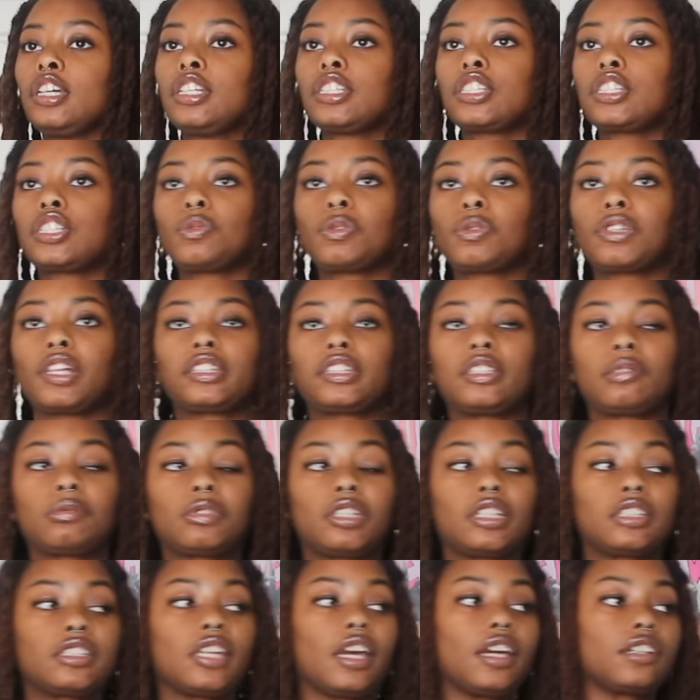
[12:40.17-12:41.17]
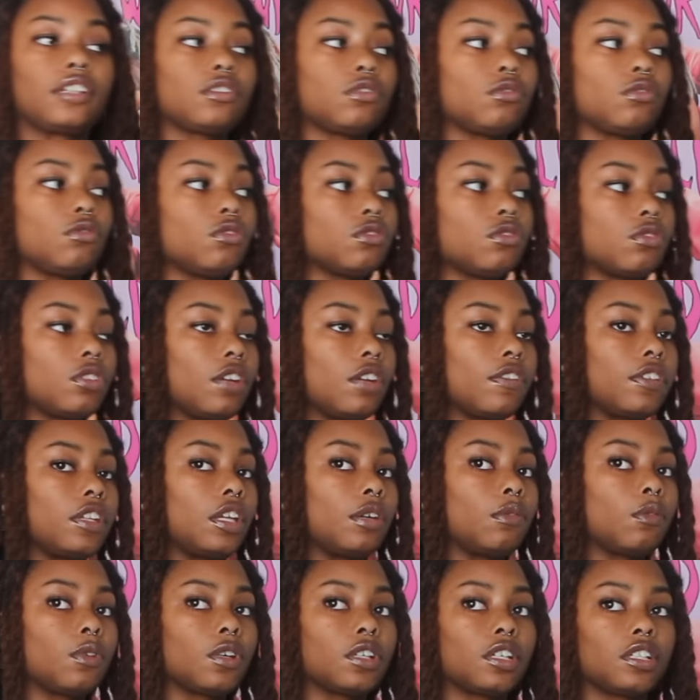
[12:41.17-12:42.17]
She would let them get tattoos whenever
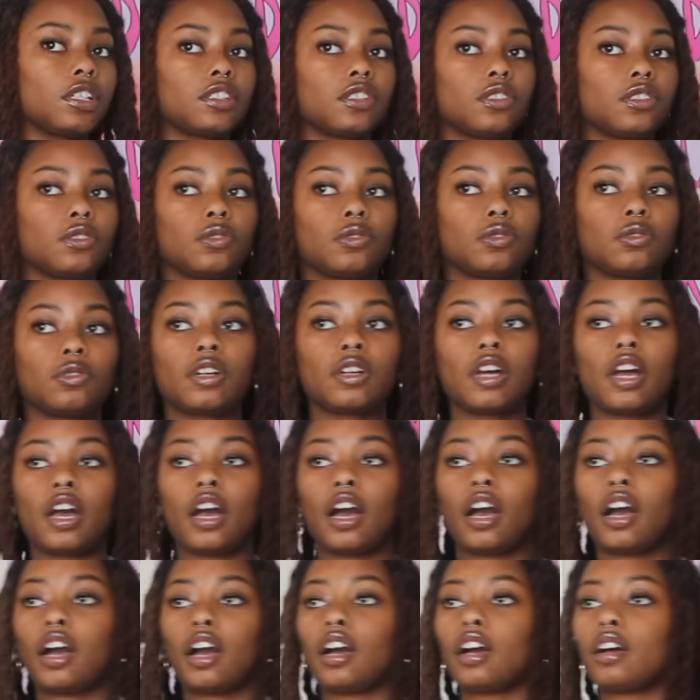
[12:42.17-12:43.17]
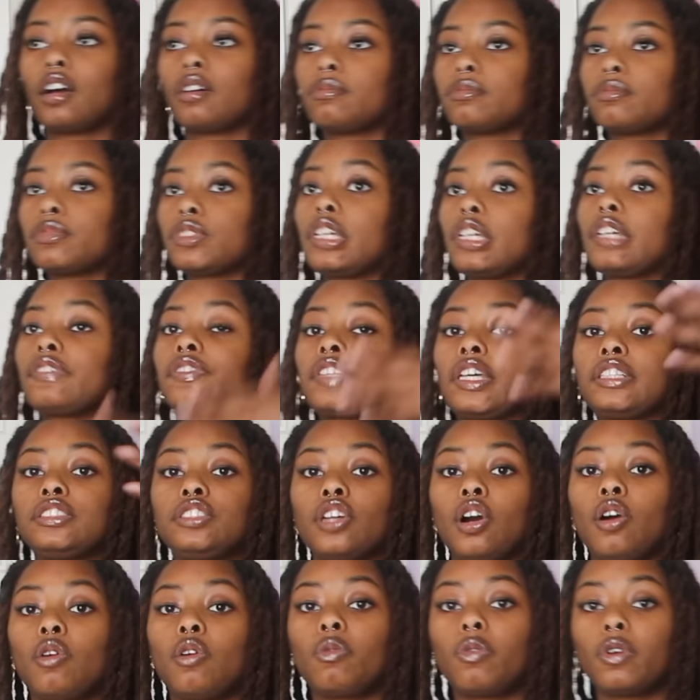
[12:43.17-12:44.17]
they wanted to. If they
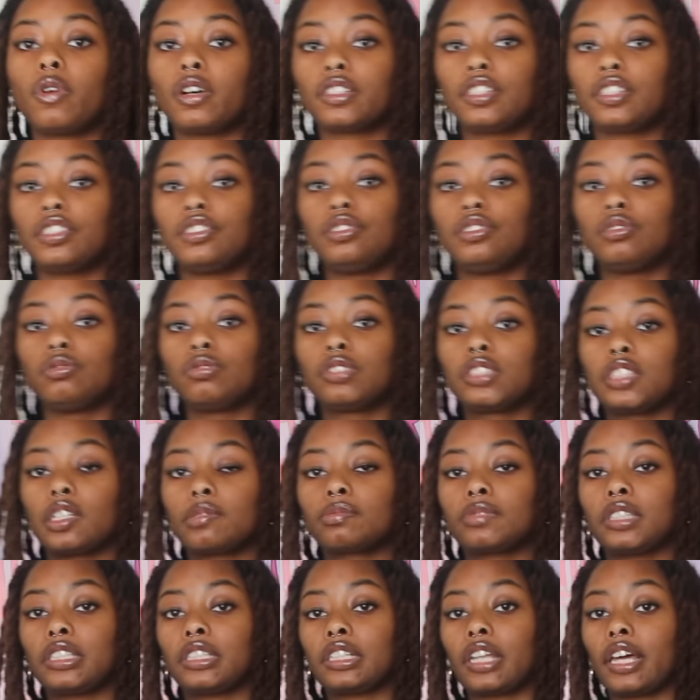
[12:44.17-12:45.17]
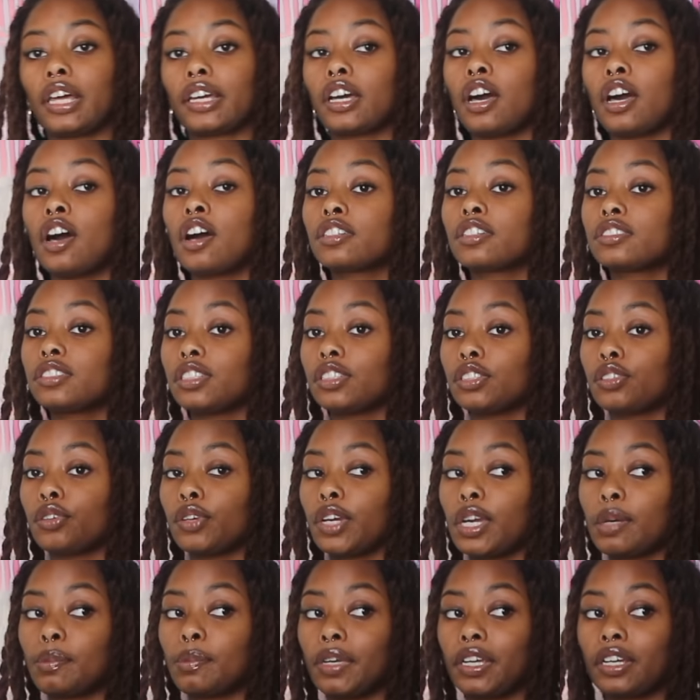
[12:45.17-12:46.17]
don't want to do something like hug their
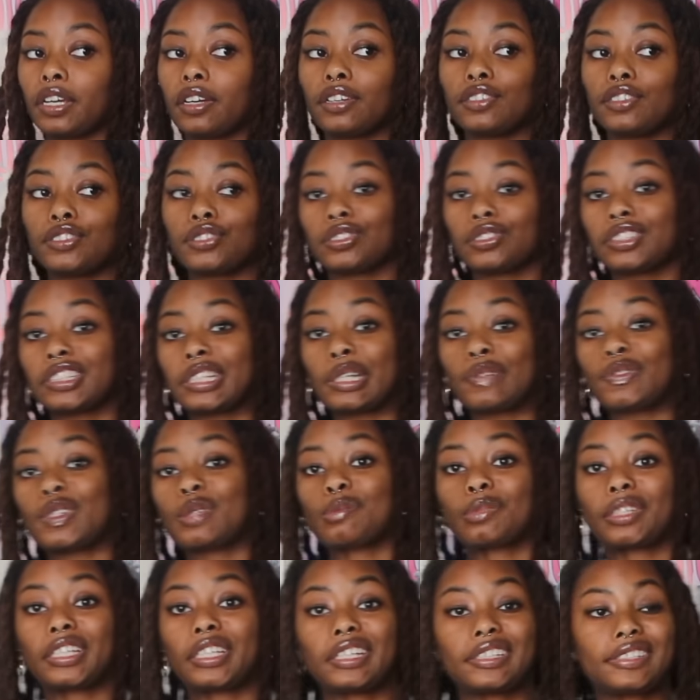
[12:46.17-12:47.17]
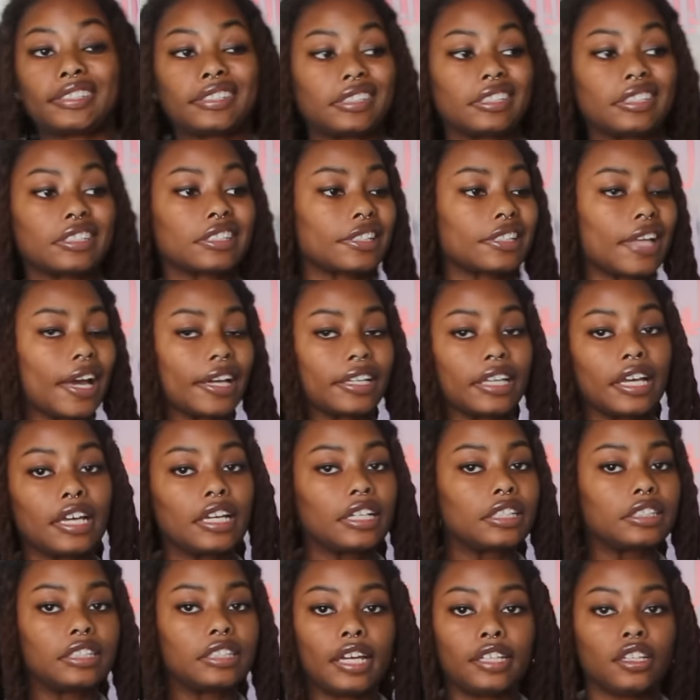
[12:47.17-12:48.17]
grandparents or give them kisses, like,
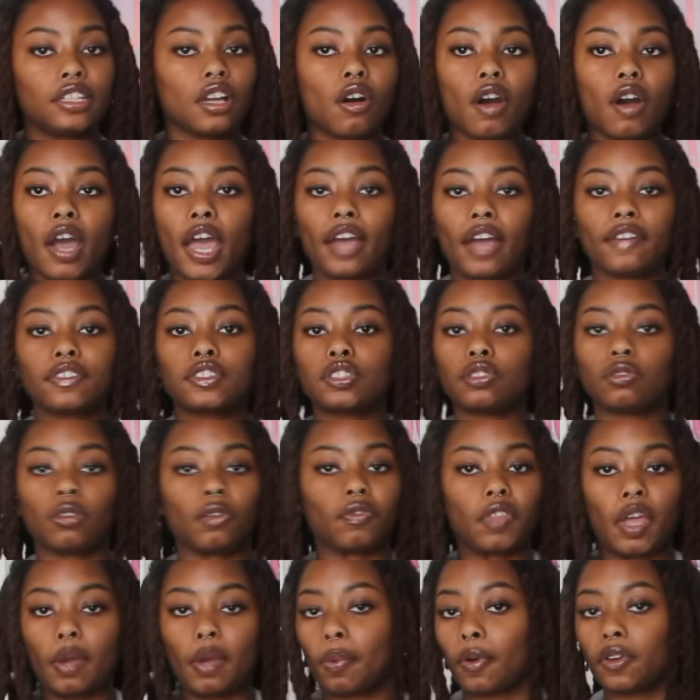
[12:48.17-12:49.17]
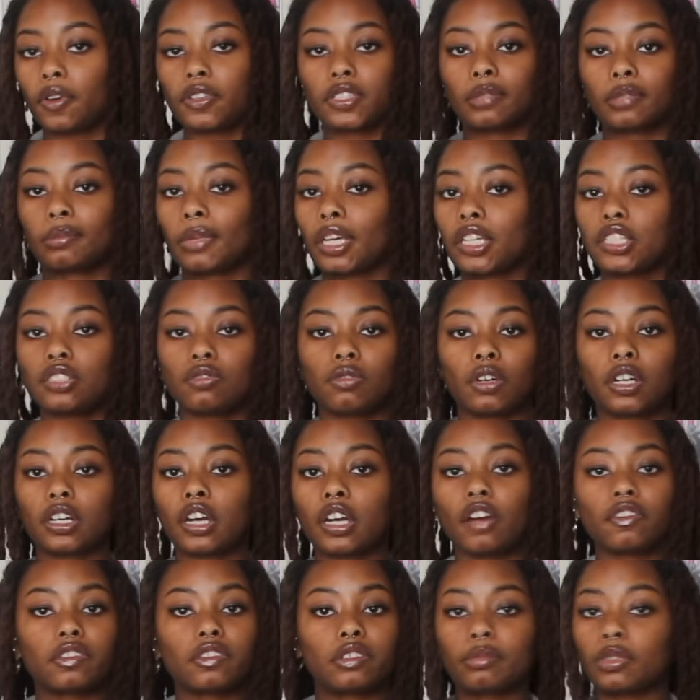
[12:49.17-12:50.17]
they don't have to. If that person makes you
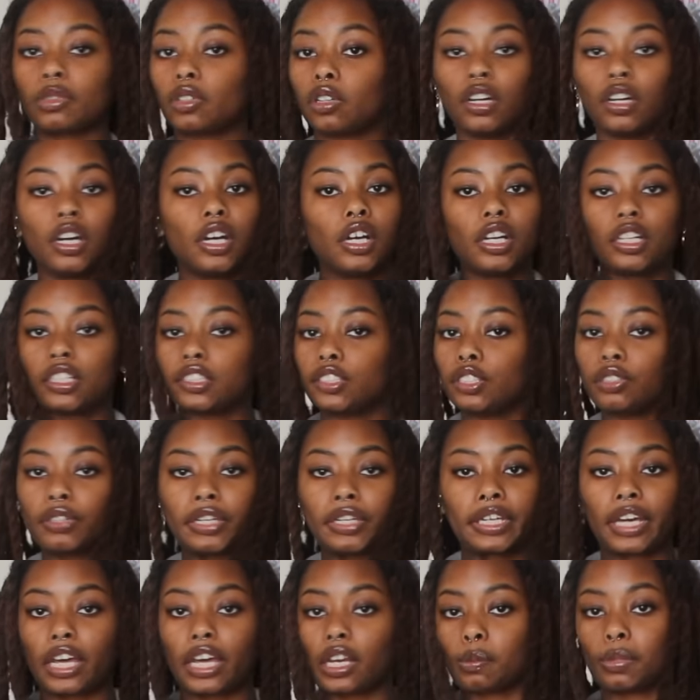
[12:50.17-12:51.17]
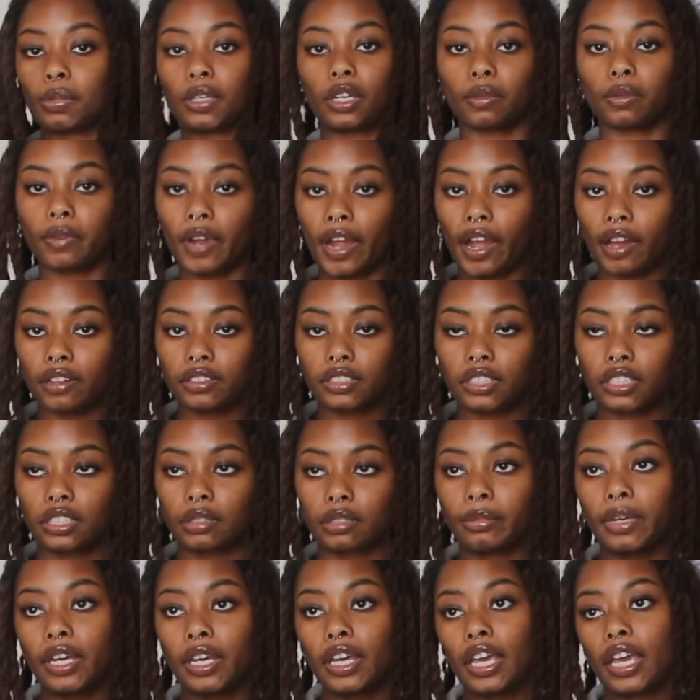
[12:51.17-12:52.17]
uncomfortable, you ain't gotta be around
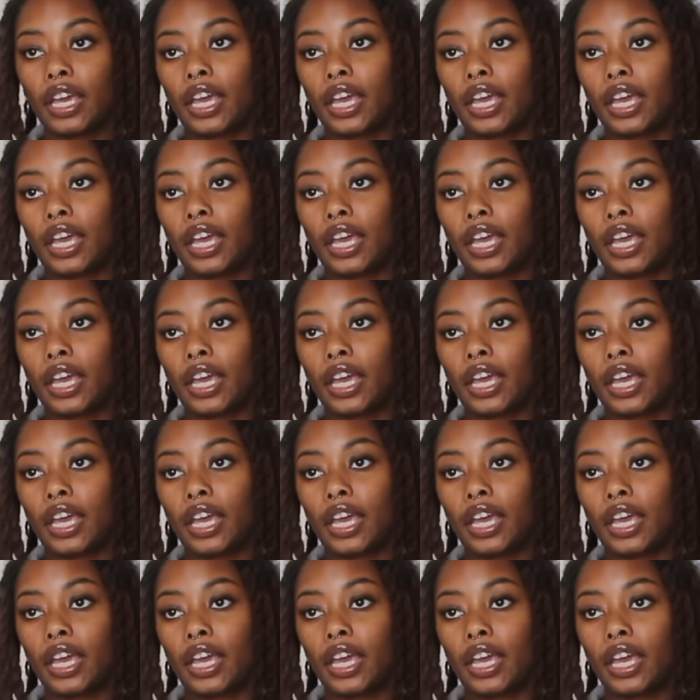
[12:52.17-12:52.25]
them.